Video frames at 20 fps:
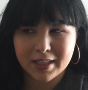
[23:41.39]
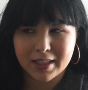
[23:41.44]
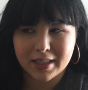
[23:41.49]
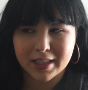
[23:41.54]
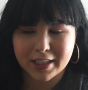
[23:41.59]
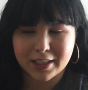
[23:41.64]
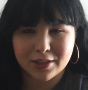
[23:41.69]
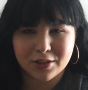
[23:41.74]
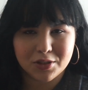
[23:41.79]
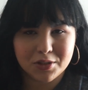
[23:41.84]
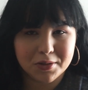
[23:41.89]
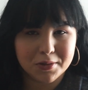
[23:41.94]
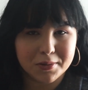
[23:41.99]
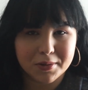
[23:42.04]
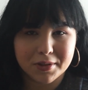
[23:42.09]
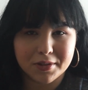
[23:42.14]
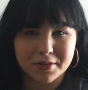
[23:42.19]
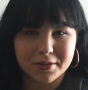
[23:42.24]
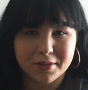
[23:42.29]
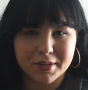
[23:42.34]
like 2
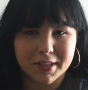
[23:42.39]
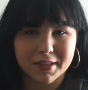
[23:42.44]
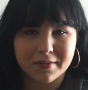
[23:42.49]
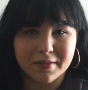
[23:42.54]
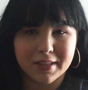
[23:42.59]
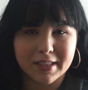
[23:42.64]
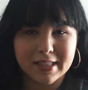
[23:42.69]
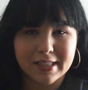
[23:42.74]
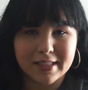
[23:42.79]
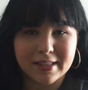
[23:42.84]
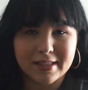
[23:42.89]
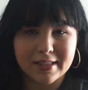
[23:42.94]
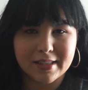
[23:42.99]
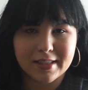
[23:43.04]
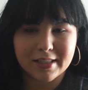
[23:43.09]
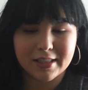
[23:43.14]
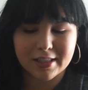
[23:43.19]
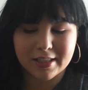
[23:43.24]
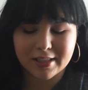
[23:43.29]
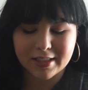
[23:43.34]
or 3 of
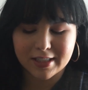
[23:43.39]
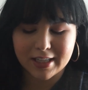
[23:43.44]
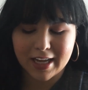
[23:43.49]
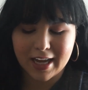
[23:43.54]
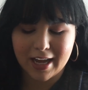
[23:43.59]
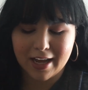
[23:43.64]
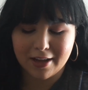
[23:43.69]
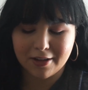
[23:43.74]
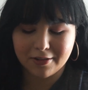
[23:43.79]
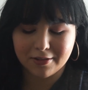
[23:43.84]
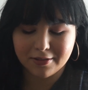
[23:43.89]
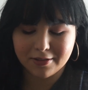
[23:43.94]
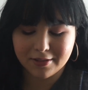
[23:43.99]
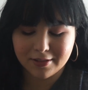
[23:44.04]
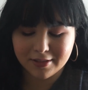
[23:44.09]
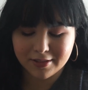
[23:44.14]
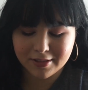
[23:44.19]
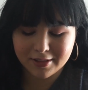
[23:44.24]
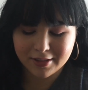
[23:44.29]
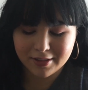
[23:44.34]
these just to have
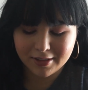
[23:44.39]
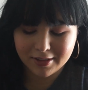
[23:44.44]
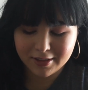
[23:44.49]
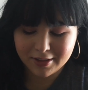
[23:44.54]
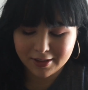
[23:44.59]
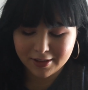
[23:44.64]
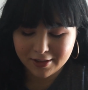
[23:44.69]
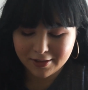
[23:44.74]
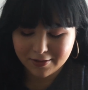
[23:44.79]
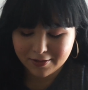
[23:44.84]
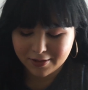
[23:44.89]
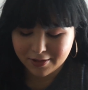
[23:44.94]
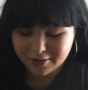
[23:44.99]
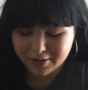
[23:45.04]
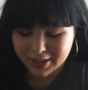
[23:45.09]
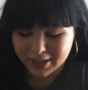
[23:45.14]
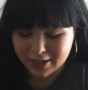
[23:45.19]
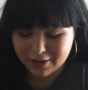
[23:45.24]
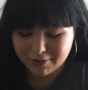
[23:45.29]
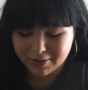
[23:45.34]
for
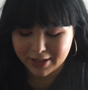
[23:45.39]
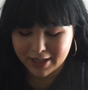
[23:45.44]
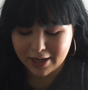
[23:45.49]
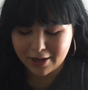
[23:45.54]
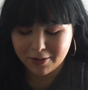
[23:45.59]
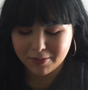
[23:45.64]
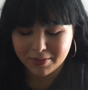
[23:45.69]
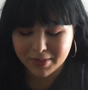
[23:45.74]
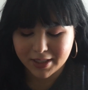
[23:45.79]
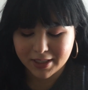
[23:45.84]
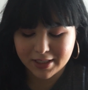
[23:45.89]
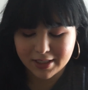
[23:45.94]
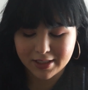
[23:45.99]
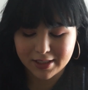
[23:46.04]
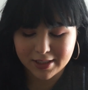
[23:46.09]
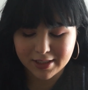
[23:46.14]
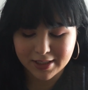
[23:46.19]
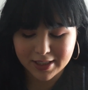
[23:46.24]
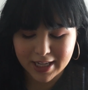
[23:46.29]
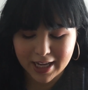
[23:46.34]
when I run out,
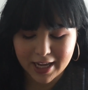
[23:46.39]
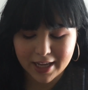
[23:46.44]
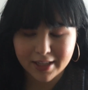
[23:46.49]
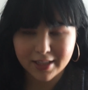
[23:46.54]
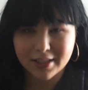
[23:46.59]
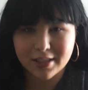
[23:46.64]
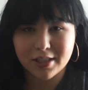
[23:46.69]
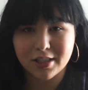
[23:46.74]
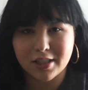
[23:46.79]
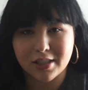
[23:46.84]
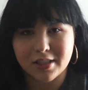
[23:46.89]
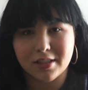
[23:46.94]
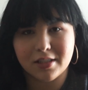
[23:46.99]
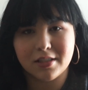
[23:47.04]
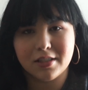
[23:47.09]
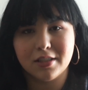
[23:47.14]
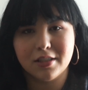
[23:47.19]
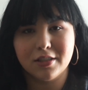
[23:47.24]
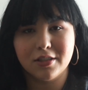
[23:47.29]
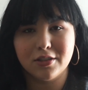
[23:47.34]
because that is
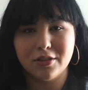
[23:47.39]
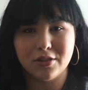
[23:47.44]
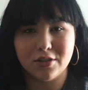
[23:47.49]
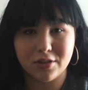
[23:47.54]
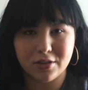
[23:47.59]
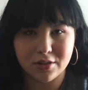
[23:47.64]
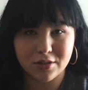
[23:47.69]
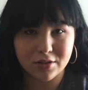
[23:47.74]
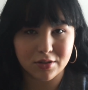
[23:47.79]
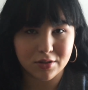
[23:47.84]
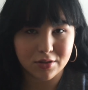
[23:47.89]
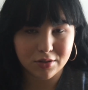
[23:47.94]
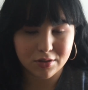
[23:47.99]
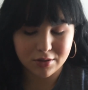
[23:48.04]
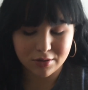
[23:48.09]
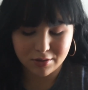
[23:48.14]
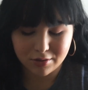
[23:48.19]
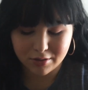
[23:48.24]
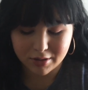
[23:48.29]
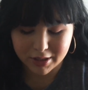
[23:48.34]
just
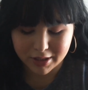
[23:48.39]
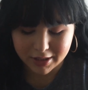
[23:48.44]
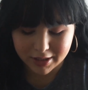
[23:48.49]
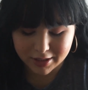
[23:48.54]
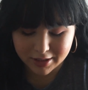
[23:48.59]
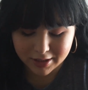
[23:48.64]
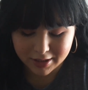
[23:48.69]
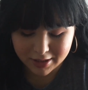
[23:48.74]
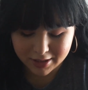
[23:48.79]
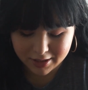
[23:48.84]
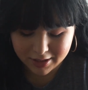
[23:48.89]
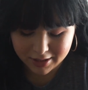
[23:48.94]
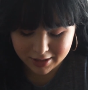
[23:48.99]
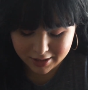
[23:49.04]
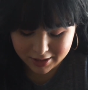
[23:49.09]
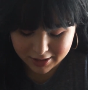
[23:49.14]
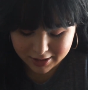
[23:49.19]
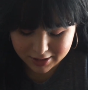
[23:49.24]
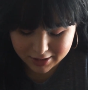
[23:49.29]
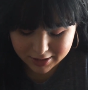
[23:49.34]
too good
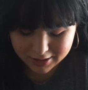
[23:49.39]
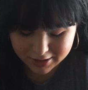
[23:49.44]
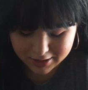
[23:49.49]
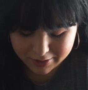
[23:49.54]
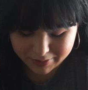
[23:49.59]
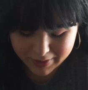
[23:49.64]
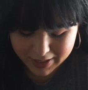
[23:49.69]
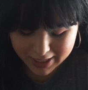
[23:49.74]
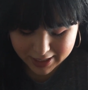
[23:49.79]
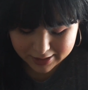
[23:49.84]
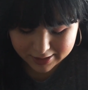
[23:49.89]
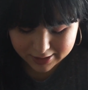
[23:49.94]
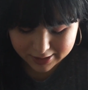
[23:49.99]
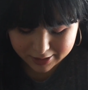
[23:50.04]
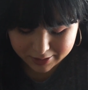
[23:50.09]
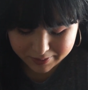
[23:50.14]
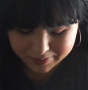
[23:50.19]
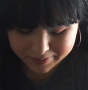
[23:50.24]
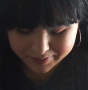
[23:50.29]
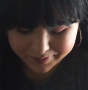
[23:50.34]
to pass
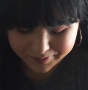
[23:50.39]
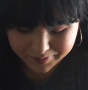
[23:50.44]
up.